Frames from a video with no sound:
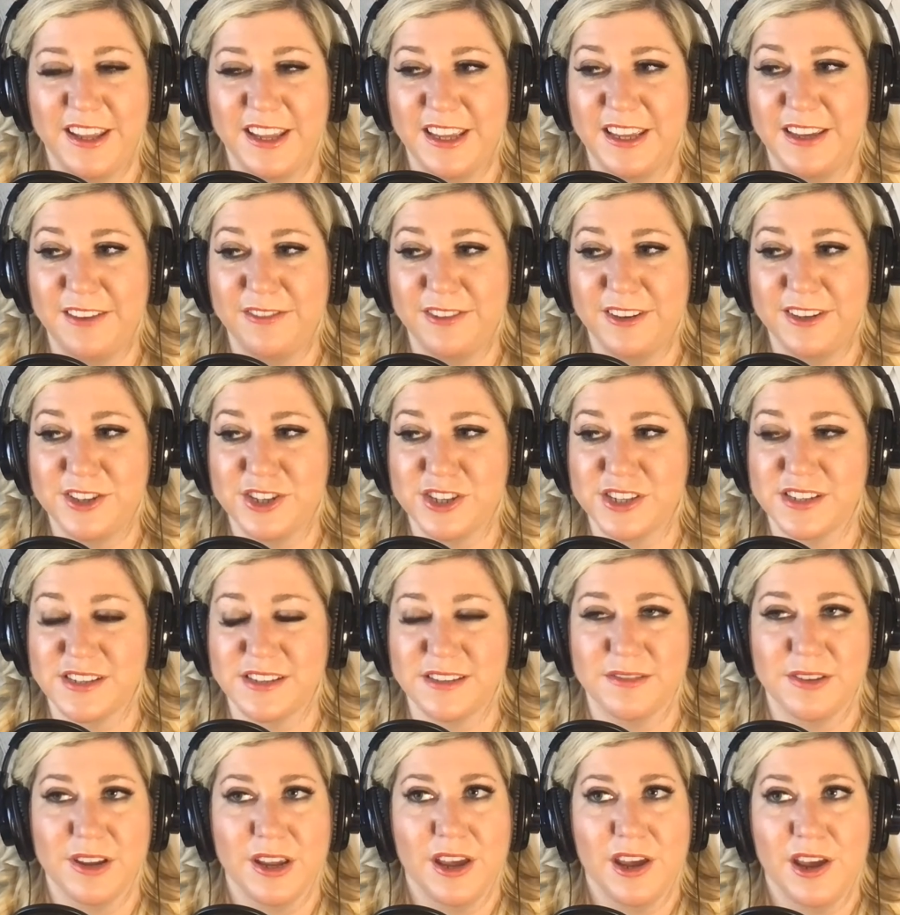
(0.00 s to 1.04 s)
even
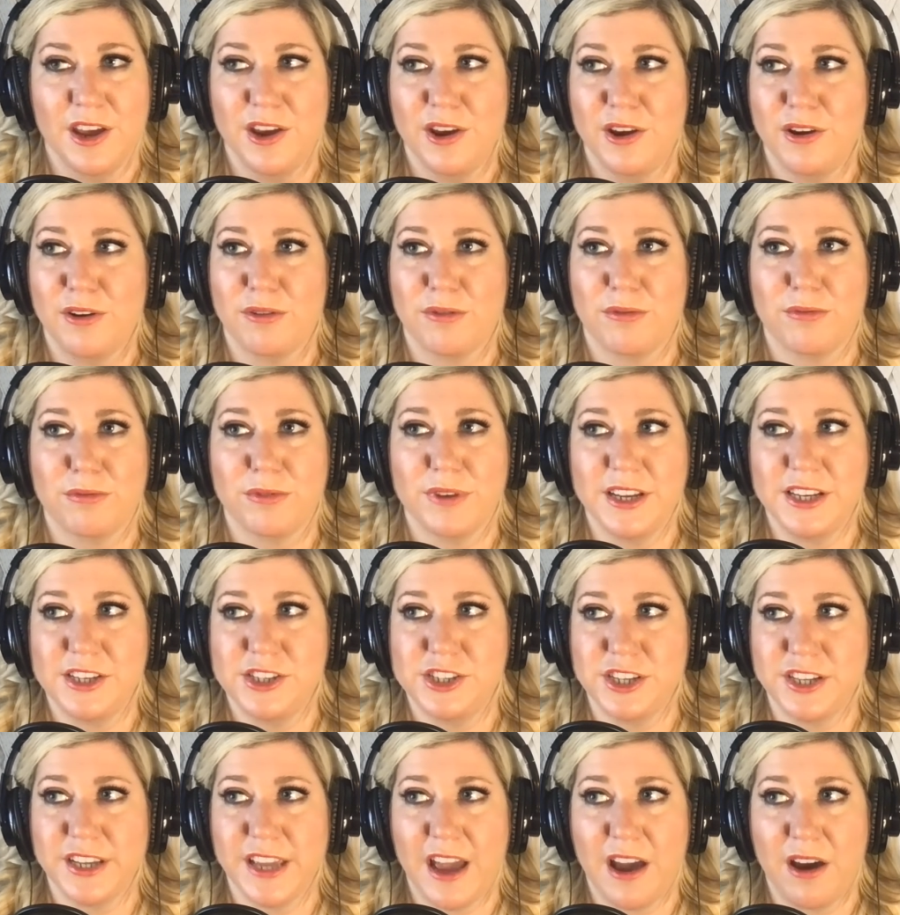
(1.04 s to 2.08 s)
just
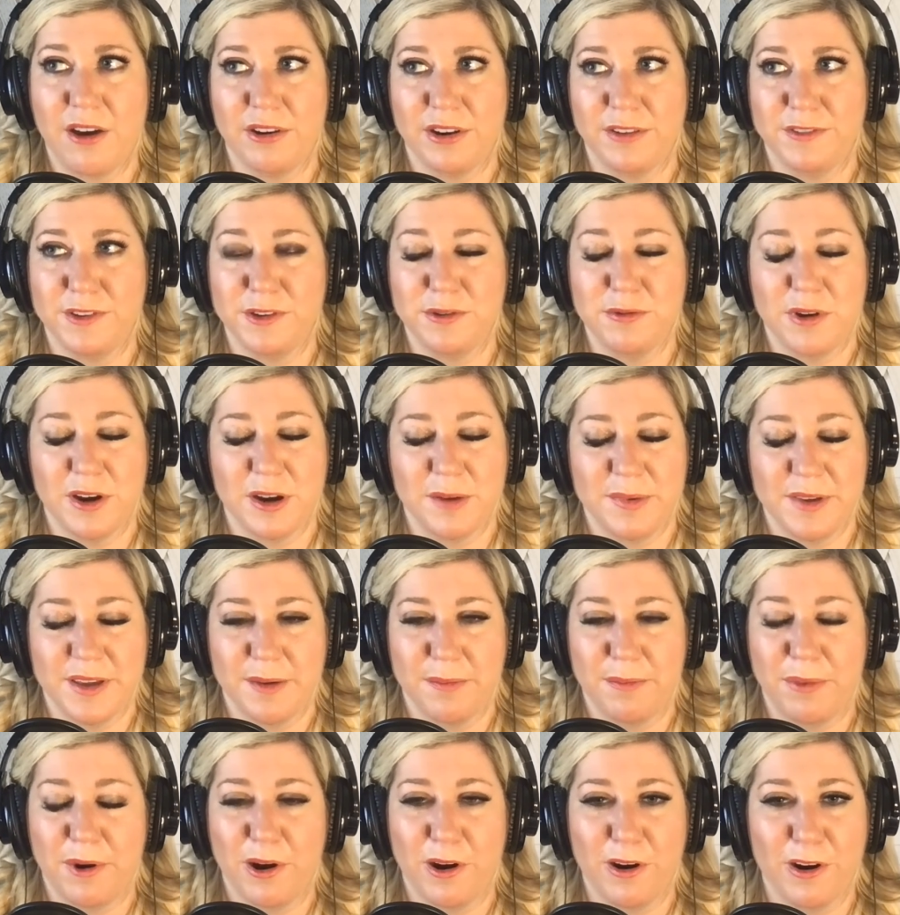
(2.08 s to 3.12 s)
reaching out if you want to be
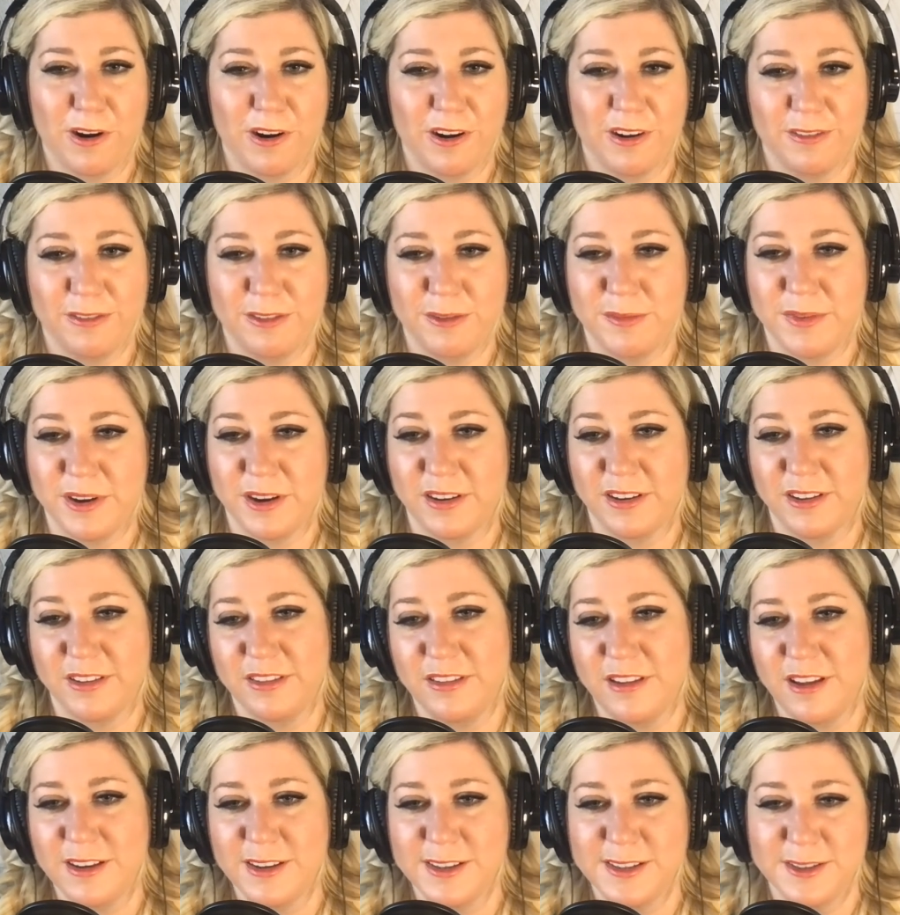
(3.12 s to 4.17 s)
a part of the
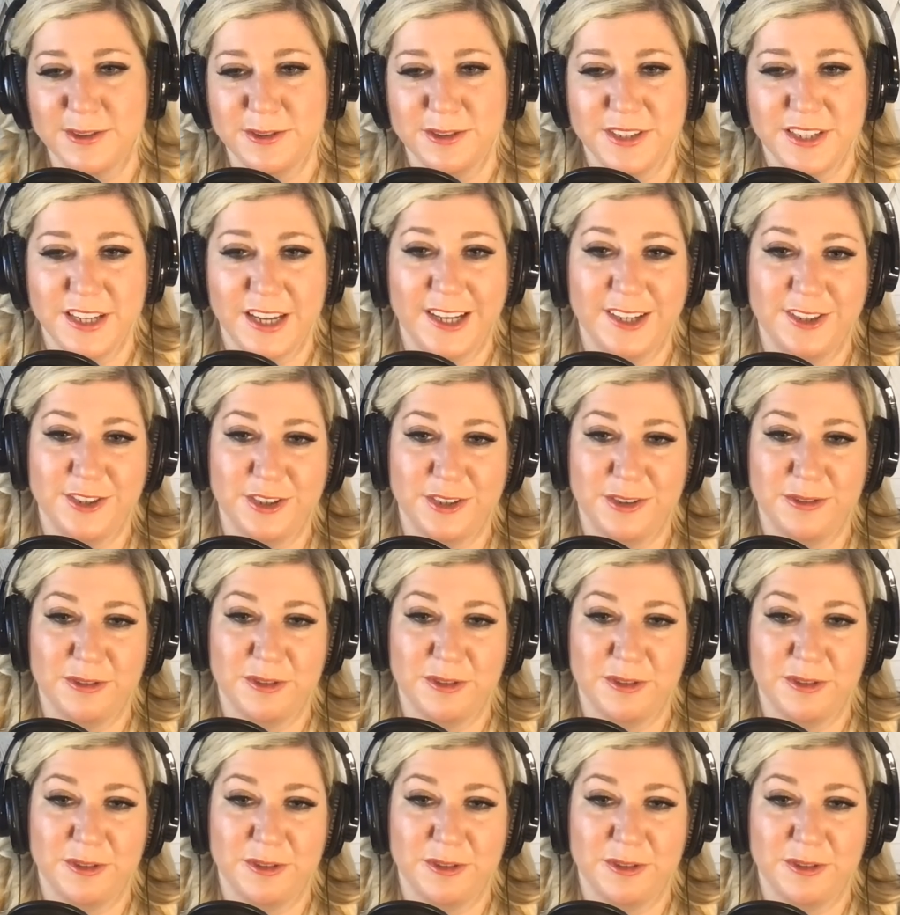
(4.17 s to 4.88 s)
American Lung Association,